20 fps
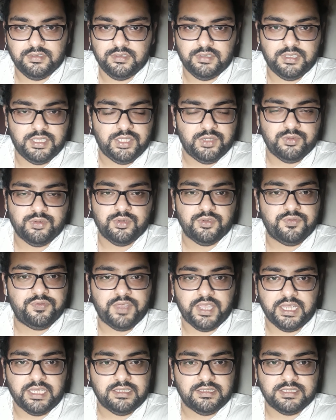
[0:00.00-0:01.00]
you could
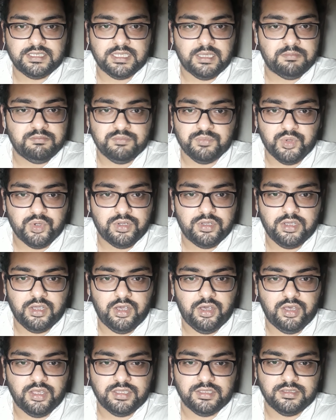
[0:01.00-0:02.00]
find some book
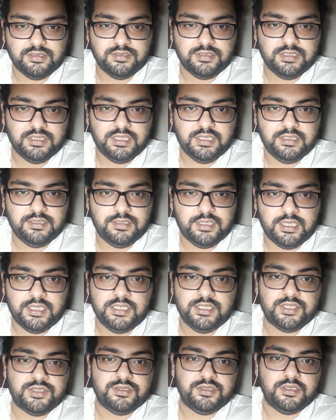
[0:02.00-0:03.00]
on the
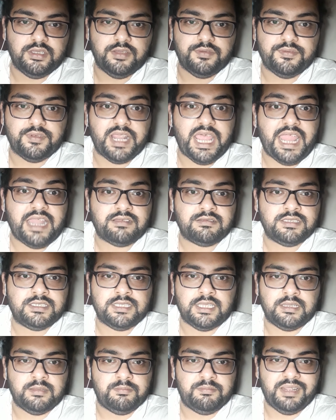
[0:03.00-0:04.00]
history of
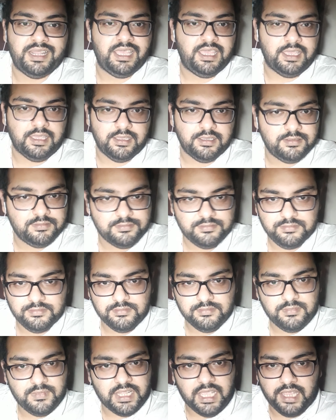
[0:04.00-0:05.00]
rats and plague,
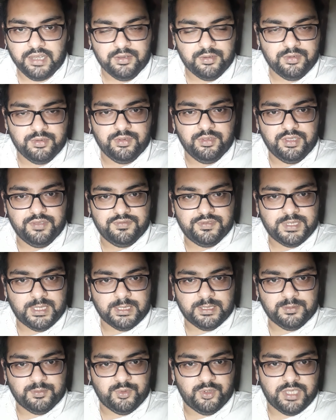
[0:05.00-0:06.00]
I don't know if
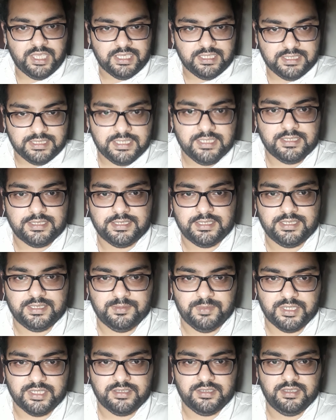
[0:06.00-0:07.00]
such a book exists,
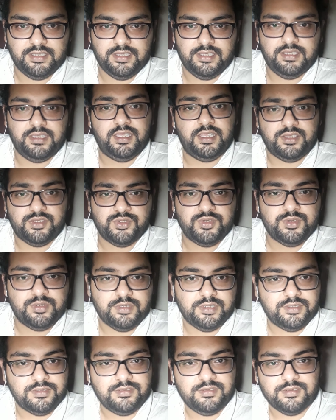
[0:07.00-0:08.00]
but it
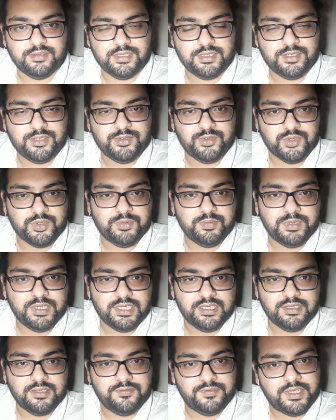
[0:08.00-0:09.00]
should, it should
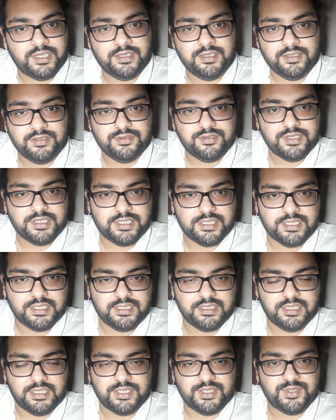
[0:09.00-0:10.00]
be a very
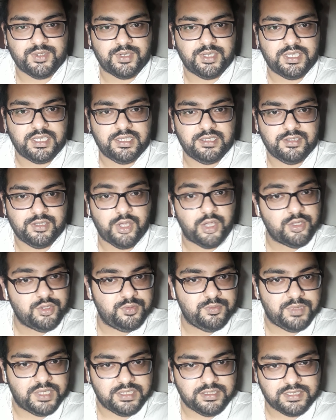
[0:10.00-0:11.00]
interesting historical
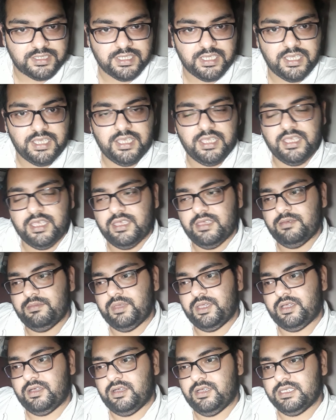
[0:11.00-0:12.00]
document,
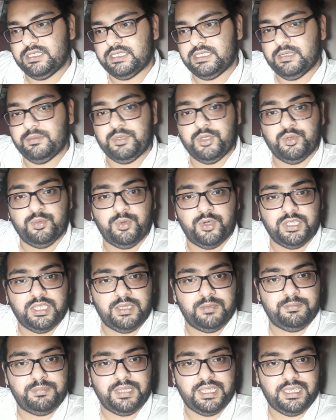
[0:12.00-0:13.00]
because the
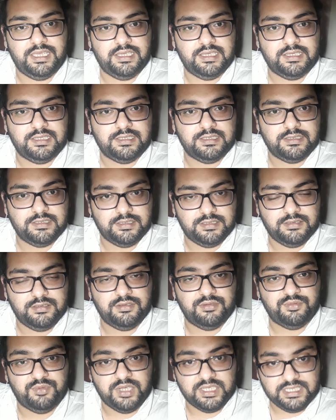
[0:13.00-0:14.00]
bubonic plague
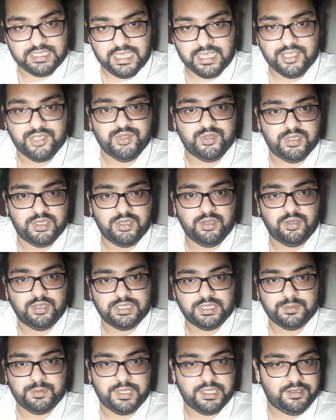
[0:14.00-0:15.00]
was actually
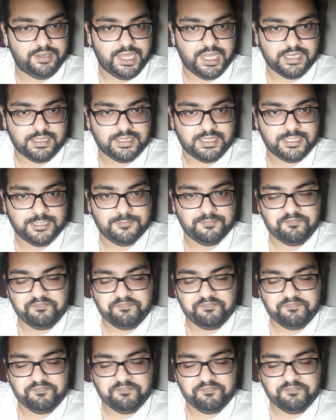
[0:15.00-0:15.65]
caused by rats.